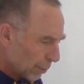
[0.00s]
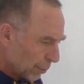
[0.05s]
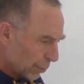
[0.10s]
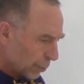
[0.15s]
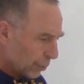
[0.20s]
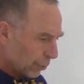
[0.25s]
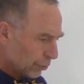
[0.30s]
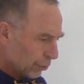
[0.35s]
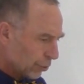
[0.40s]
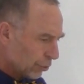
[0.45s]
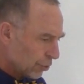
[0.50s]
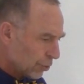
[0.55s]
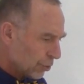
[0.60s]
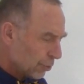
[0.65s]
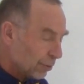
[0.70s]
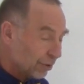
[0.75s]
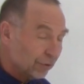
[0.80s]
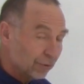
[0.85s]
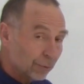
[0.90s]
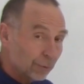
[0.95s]
what we're going to
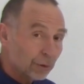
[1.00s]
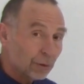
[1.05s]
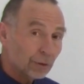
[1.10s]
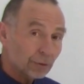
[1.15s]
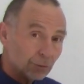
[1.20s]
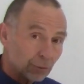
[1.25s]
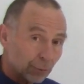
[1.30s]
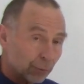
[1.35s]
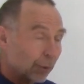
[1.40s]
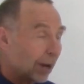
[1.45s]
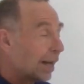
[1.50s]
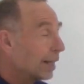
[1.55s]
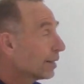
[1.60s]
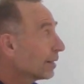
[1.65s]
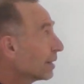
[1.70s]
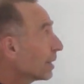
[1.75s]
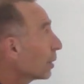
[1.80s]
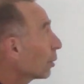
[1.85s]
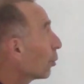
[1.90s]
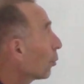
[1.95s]
do is we're going to
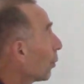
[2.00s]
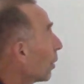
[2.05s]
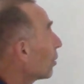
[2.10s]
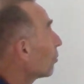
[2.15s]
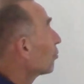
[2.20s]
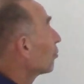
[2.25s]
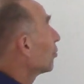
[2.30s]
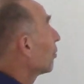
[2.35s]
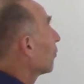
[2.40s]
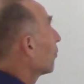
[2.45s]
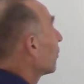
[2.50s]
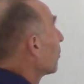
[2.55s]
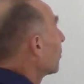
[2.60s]
write the equation